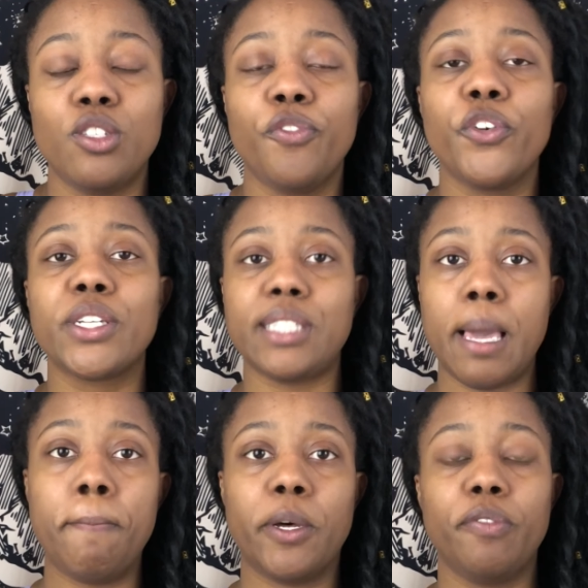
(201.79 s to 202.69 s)
So for
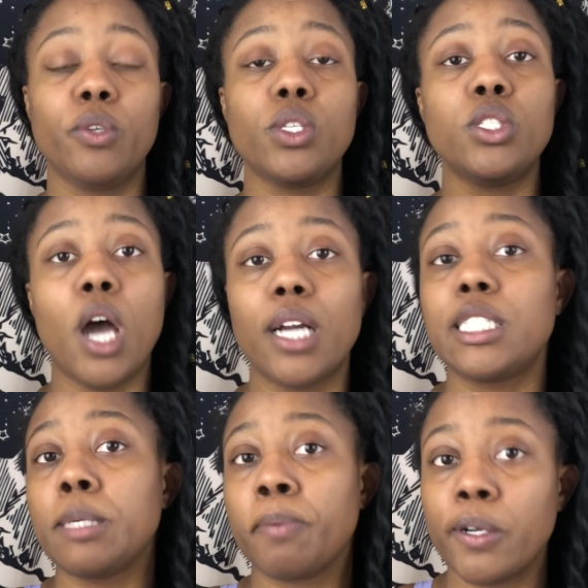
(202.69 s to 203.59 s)
example, if there's a
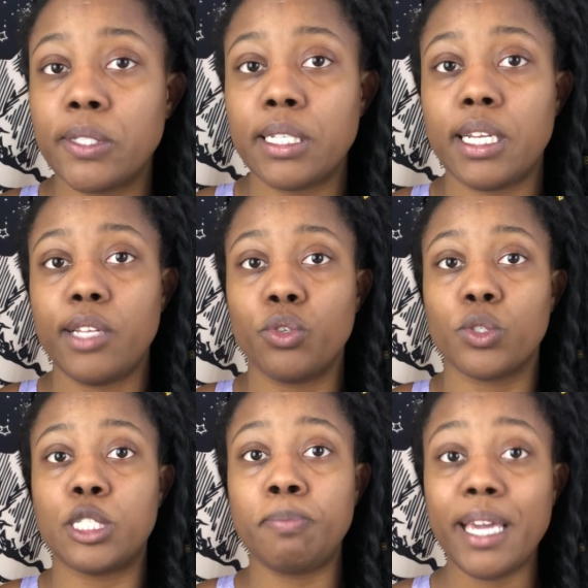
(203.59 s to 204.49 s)
toxic person in your
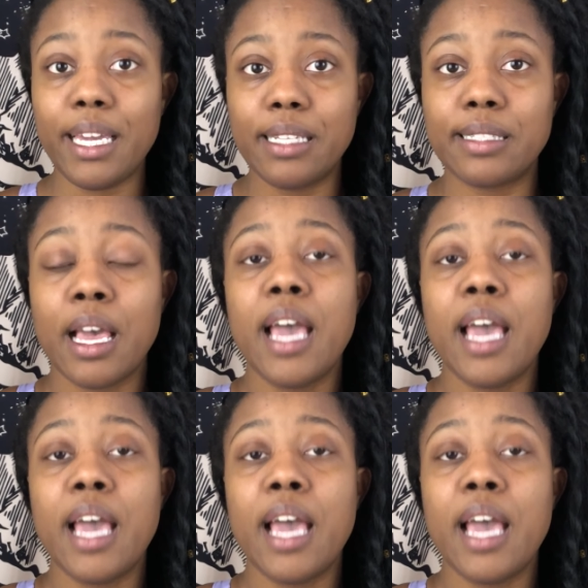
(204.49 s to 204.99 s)
space,